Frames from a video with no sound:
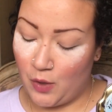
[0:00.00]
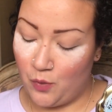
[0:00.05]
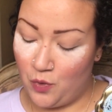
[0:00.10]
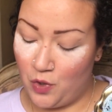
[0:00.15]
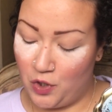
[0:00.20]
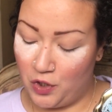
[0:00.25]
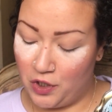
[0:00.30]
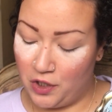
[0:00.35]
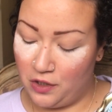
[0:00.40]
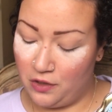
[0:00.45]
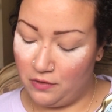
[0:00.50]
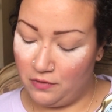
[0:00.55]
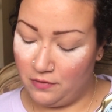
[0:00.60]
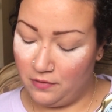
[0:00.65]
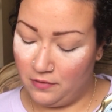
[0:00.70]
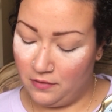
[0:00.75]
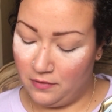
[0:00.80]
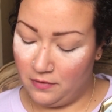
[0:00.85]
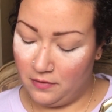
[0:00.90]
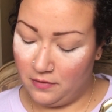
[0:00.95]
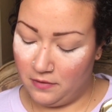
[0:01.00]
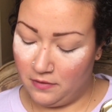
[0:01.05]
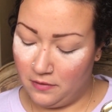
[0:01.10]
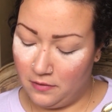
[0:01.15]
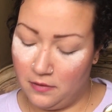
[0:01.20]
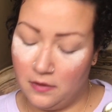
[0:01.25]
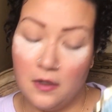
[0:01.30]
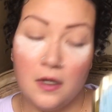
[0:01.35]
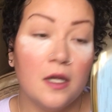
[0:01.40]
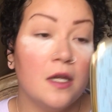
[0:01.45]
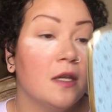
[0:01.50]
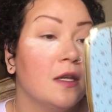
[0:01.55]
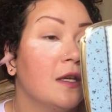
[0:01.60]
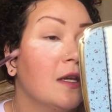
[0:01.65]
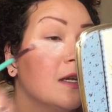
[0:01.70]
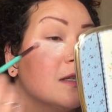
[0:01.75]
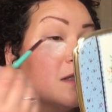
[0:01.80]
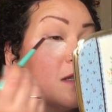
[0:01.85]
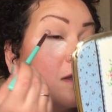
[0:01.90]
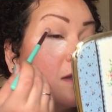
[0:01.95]
Real cute.
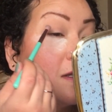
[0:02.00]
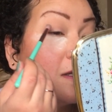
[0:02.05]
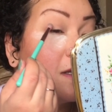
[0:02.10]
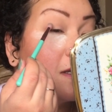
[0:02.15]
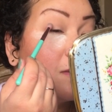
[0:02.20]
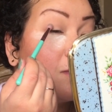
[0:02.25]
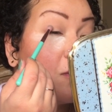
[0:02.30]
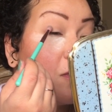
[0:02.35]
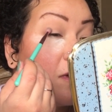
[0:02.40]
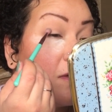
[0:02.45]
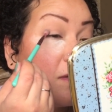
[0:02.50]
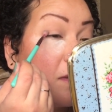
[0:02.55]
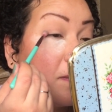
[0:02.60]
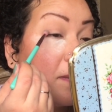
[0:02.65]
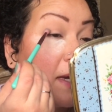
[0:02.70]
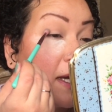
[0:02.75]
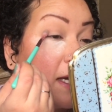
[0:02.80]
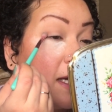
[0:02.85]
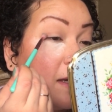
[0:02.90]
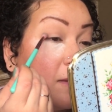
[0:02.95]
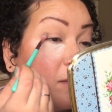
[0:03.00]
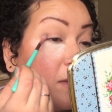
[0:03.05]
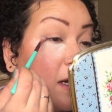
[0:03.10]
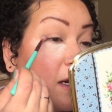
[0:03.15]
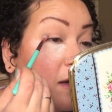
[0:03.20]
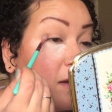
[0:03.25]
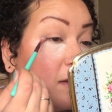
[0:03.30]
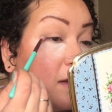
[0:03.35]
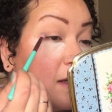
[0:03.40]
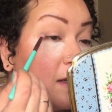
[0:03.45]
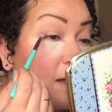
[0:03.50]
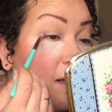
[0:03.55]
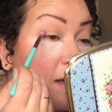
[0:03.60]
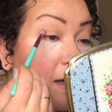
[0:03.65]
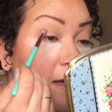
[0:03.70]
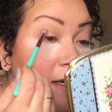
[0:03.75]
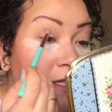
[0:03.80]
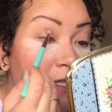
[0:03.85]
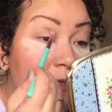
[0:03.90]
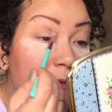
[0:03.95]
Yeah, so this is more of a pinky brown than
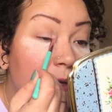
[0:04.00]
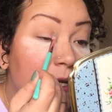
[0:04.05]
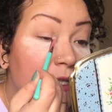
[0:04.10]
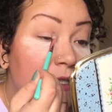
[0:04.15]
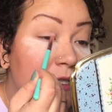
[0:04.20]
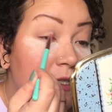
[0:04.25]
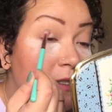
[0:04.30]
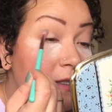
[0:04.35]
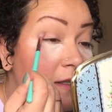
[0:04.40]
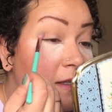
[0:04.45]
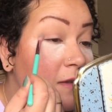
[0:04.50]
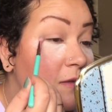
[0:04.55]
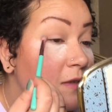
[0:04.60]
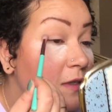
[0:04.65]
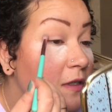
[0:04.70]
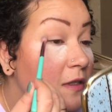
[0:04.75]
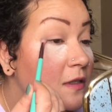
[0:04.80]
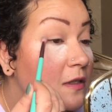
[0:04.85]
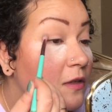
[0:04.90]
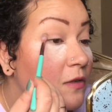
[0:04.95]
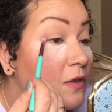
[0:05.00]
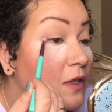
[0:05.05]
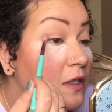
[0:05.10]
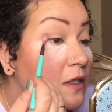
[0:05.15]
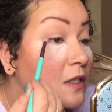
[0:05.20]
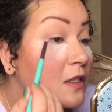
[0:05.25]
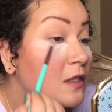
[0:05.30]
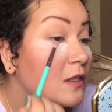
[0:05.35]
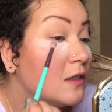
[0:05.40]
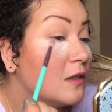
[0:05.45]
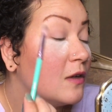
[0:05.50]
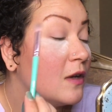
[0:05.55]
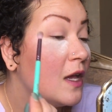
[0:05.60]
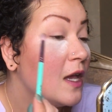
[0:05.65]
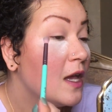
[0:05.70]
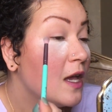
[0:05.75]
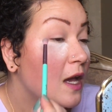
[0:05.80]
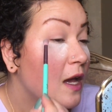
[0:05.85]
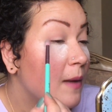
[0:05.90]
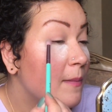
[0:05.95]
I expected, so we're just going to,
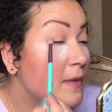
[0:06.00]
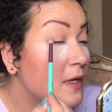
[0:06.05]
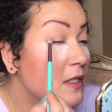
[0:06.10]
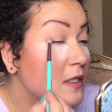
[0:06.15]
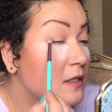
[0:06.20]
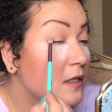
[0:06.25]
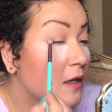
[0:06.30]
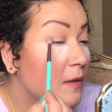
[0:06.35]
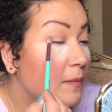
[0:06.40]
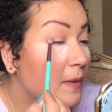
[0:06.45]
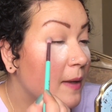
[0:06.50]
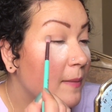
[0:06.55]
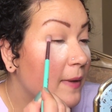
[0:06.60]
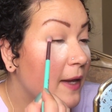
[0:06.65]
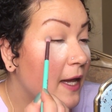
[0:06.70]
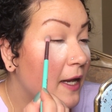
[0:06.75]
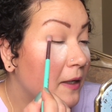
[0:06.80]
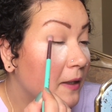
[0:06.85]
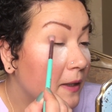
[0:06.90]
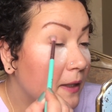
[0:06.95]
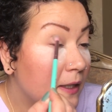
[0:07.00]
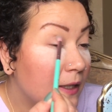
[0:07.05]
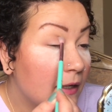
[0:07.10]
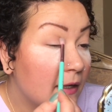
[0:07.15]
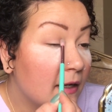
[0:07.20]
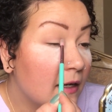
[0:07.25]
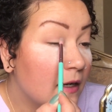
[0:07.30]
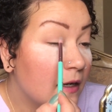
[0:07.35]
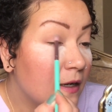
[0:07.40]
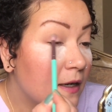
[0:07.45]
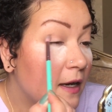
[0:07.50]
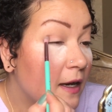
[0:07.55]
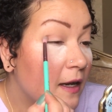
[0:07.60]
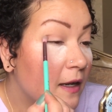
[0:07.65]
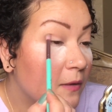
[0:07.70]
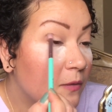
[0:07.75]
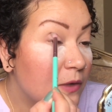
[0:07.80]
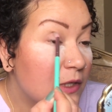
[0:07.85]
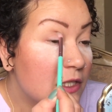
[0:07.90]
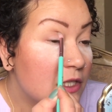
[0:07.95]
I'm gonna start by patting here
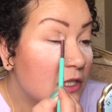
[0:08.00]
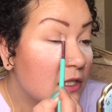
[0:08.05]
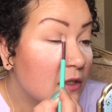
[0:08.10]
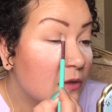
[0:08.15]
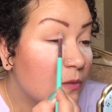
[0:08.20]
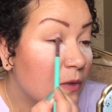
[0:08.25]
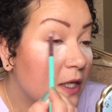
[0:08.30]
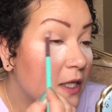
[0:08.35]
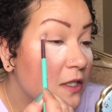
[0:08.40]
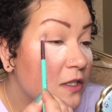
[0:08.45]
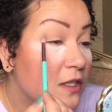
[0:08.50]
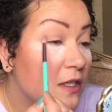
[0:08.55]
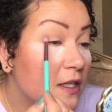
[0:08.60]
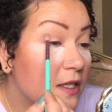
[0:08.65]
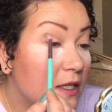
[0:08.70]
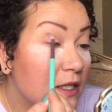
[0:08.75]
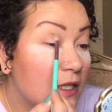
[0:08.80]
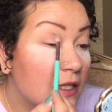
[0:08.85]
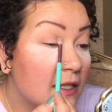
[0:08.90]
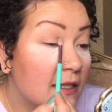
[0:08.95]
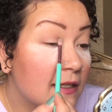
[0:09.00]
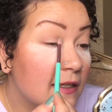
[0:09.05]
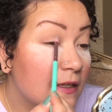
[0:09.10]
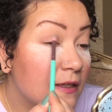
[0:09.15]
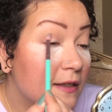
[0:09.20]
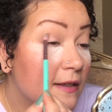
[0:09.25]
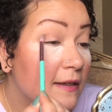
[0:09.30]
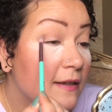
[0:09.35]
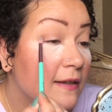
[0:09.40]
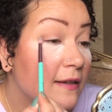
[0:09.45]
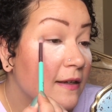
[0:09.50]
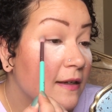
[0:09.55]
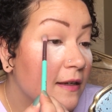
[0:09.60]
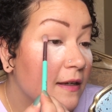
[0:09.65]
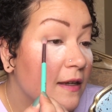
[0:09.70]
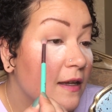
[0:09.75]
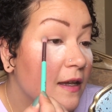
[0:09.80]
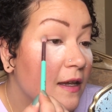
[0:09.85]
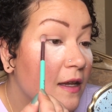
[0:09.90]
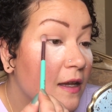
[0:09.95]
and windshield washing
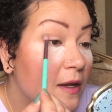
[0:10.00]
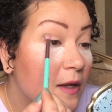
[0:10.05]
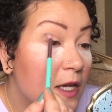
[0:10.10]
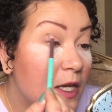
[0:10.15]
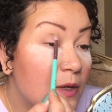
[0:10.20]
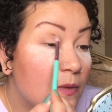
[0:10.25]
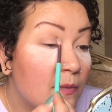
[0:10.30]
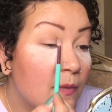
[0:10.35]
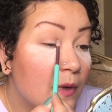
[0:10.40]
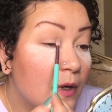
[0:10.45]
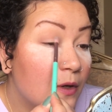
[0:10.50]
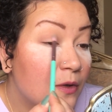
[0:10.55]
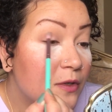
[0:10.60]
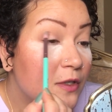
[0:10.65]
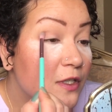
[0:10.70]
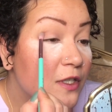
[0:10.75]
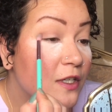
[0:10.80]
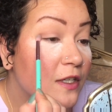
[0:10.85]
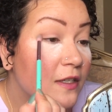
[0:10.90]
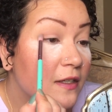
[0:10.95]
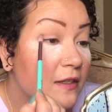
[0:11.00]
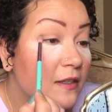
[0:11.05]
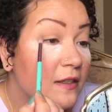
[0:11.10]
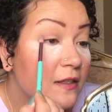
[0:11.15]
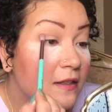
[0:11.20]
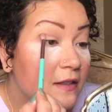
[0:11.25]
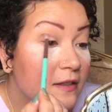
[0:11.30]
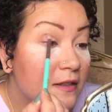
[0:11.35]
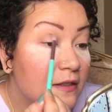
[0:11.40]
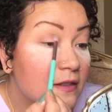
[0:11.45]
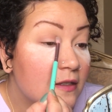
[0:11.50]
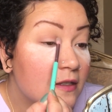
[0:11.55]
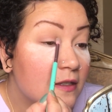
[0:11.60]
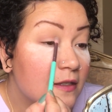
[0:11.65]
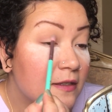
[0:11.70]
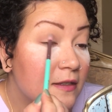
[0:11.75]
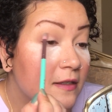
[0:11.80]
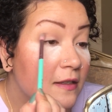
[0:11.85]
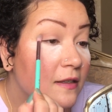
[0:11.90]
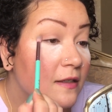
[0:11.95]
the
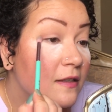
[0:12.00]
motions.